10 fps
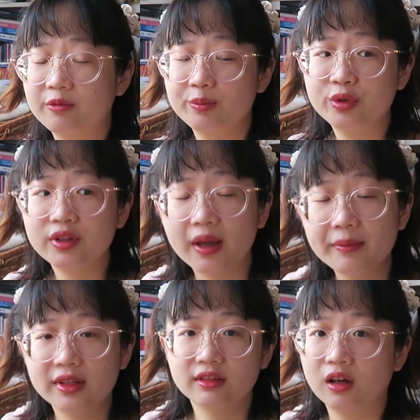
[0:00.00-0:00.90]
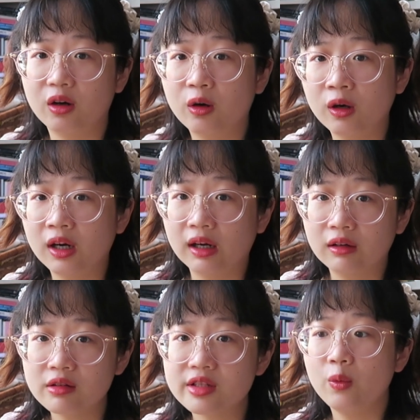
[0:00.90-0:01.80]
put them in a
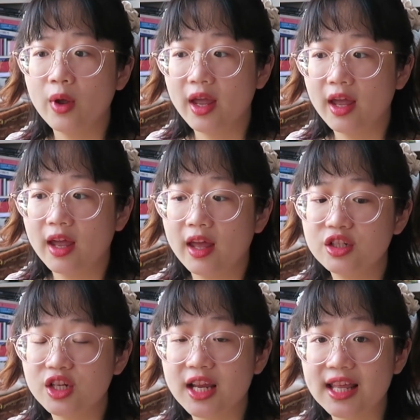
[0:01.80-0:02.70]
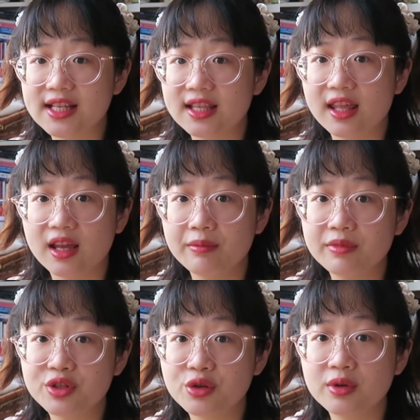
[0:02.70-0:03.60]
whorehouse where she gets them
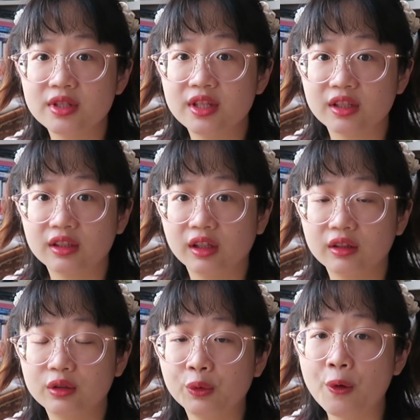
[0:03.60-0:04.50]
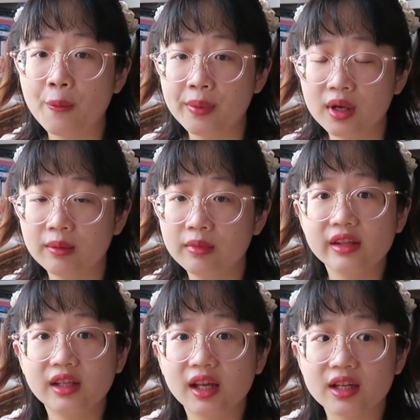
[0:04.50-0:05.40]
so addicted to opium
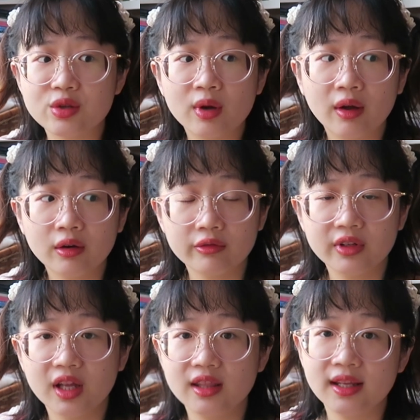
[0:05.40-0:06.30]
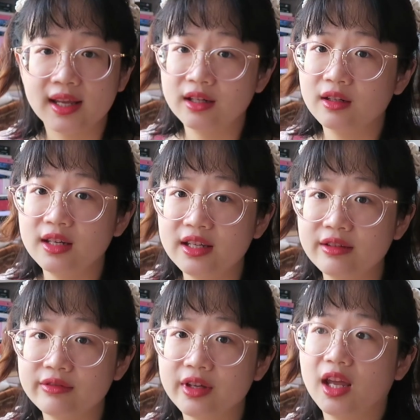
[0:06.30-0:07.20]
that they are so out of it and they cannot
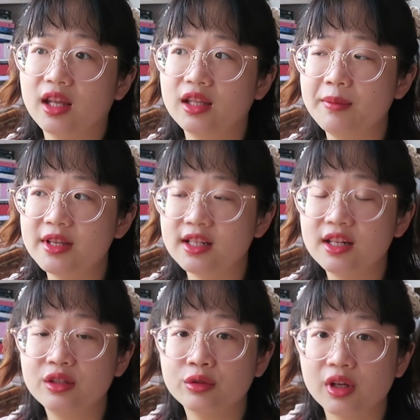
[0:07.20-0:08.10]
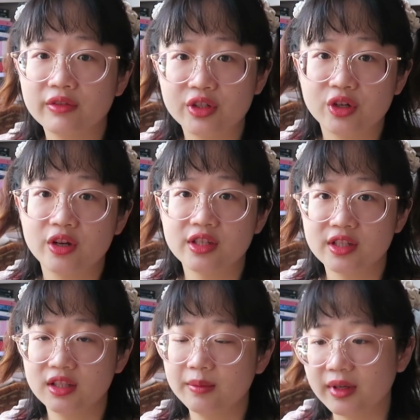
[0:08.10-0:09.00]
leave, and they basically do not have a
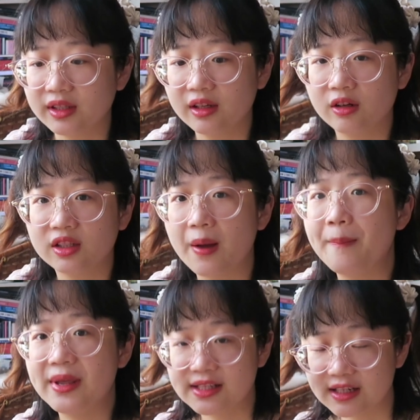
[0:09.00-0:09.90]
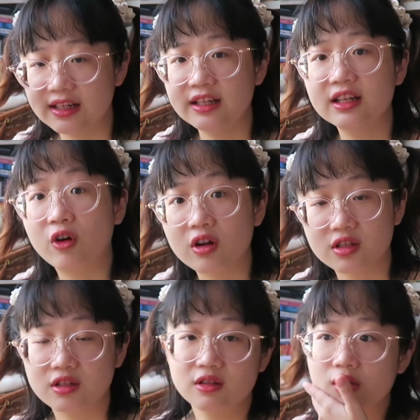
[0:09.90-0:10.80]
choice in the matter at all. They are basically
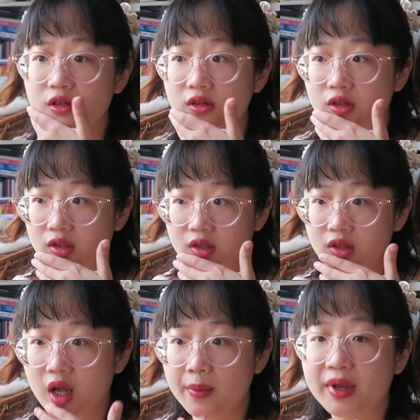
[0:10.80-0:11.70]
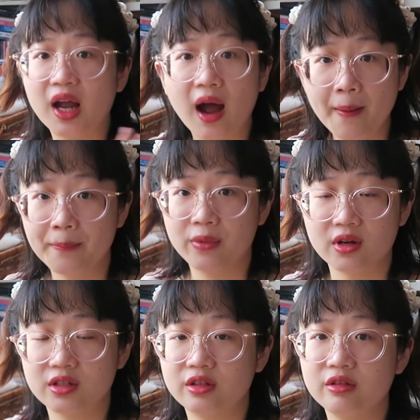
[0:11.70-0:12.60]
forced to become
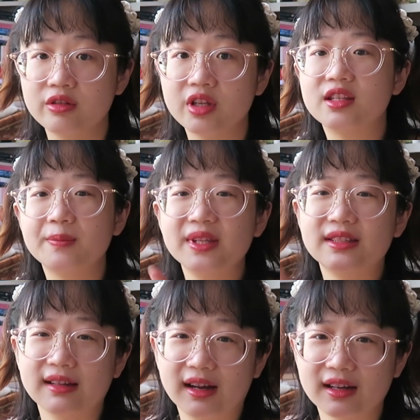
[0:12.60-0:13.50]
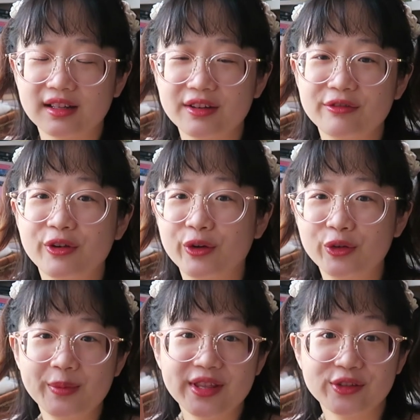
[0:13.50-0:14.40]
prostitutes. It's a bit dark for a
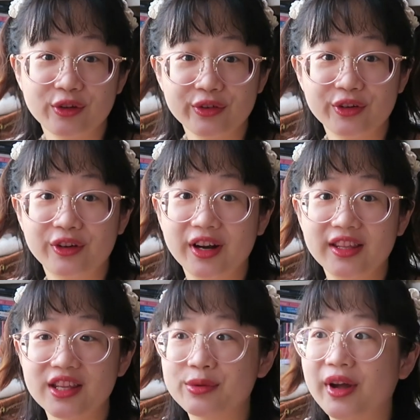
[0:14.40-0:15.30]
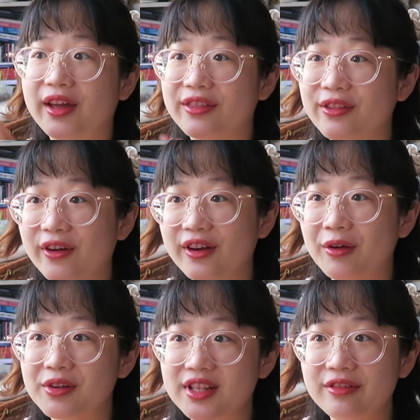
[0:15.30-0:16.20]
romance novel, right? That's what I thought. I
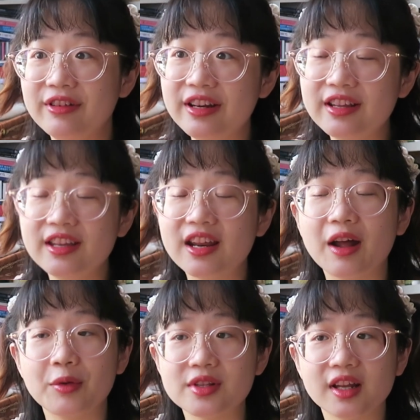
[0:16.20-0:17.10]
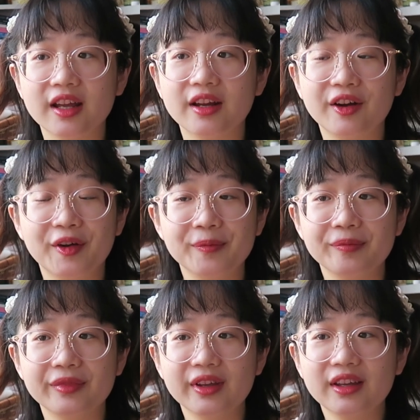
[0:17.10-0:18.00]
was like reading it and I was like,
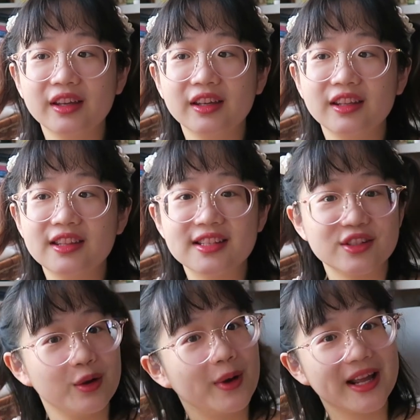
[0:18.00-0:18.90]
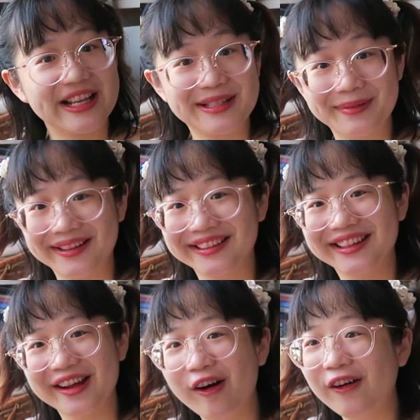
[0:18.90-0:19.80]
this is not what I expected
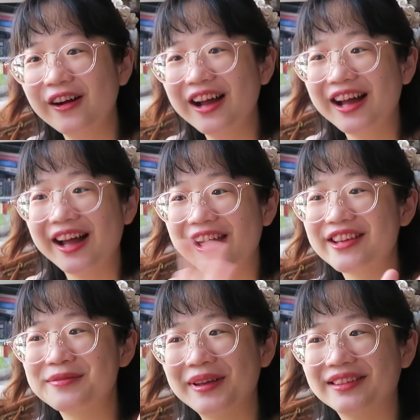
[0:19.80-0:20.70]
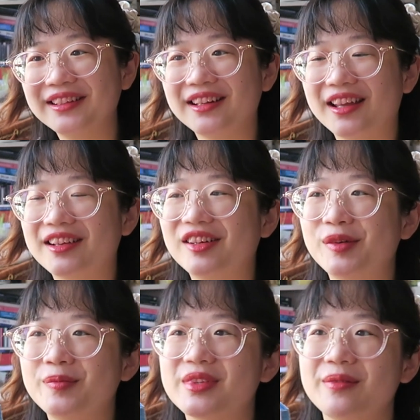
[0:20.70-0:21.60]
at all. I expected like
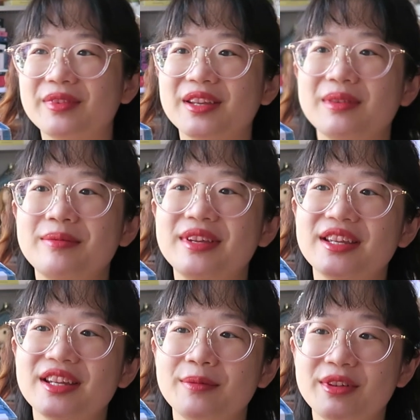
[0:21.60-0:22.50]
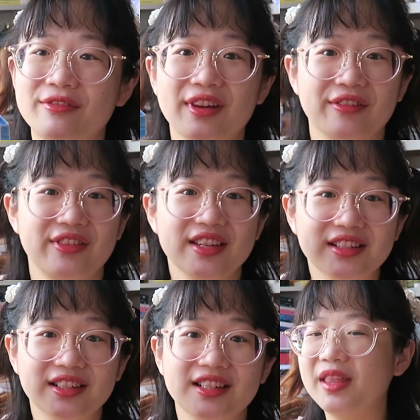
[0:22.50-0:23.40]
something maybe a bit
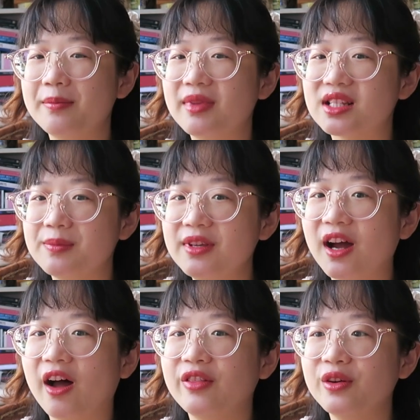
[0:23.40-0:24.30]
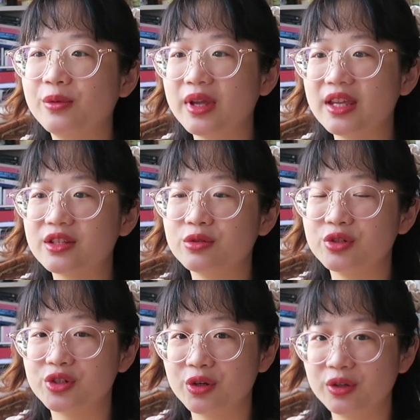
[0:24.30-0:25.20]
fluffier. There must be other ways to
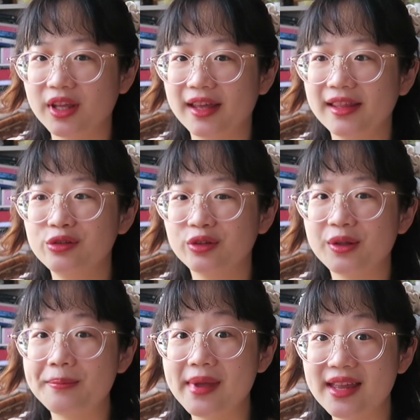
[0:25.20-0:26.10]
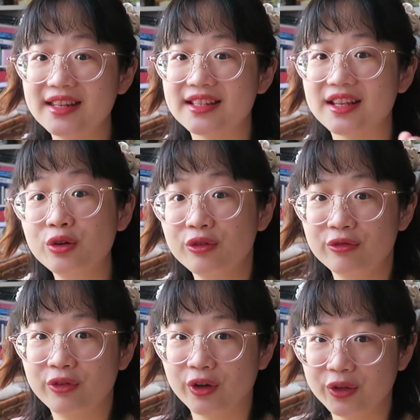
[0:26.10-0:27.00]
show that, you know, the man is good
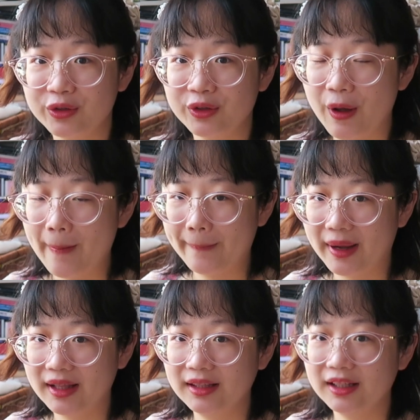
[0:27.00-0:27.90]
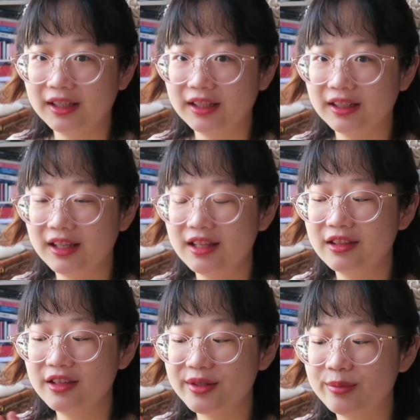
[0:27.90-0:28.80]
for you. But in
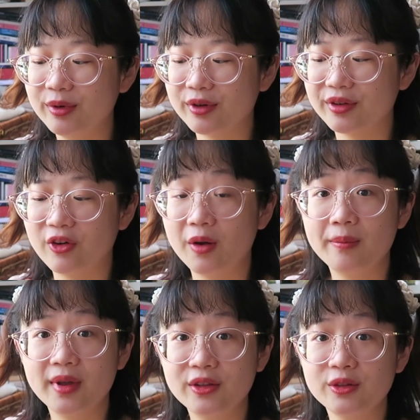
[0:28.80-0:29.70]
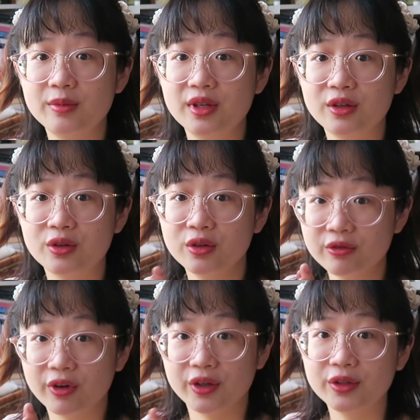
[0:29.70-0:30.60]
this book, for a man to be good
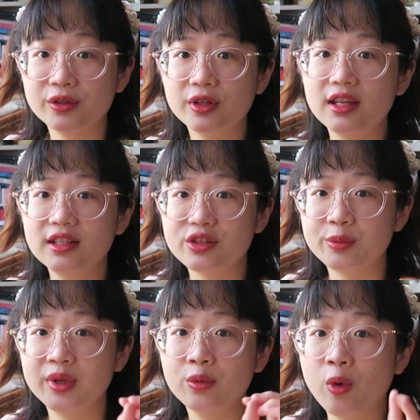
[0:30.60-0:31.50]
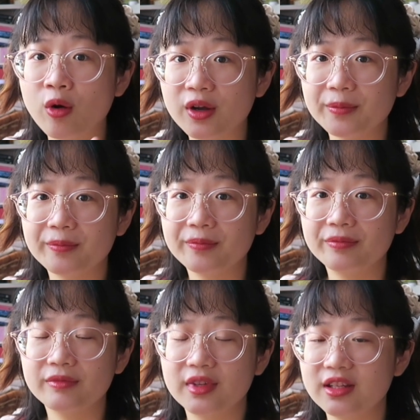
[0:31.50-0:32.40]
for you, he needs to be woke.
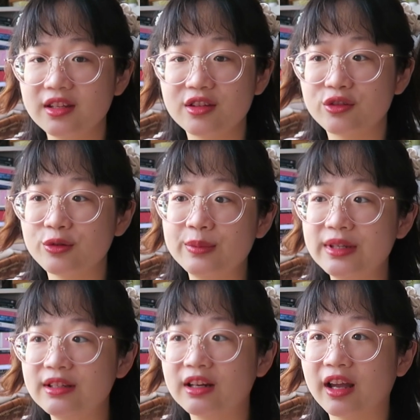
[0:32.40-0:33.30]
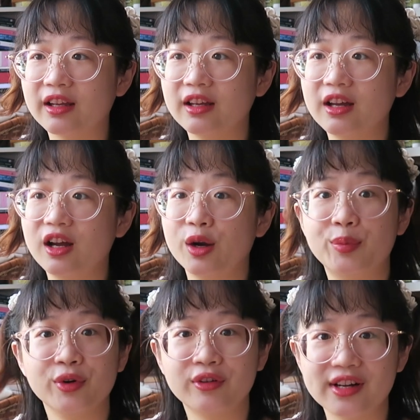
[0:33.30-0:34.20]
He needs to be like
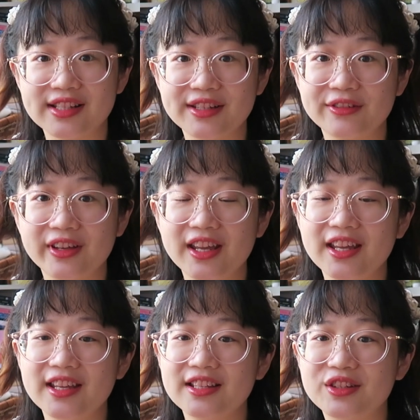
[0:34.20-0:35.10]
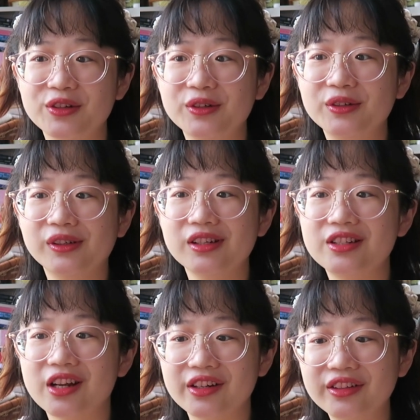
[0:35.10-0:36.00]
progressive. So
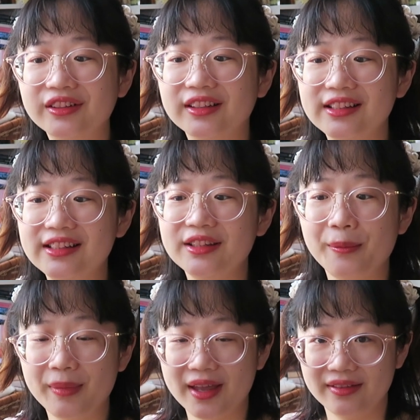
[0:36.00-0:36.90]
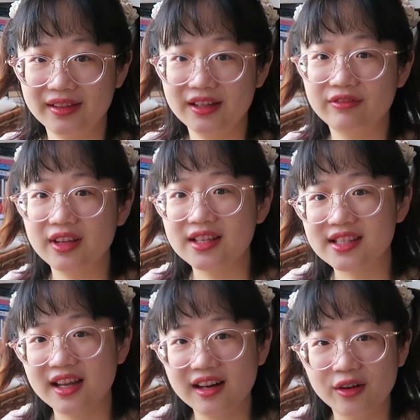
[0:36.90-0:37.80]
generally the men, if they
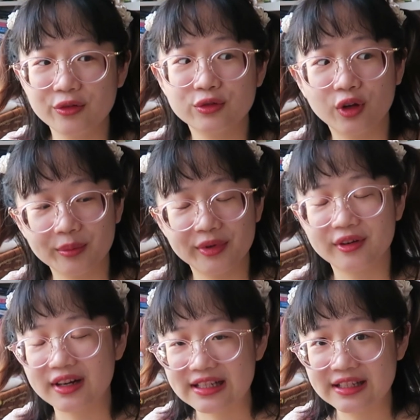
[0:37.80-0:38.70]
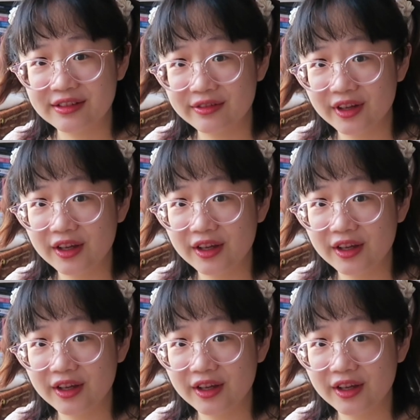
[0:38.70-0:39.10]
start out not progressive,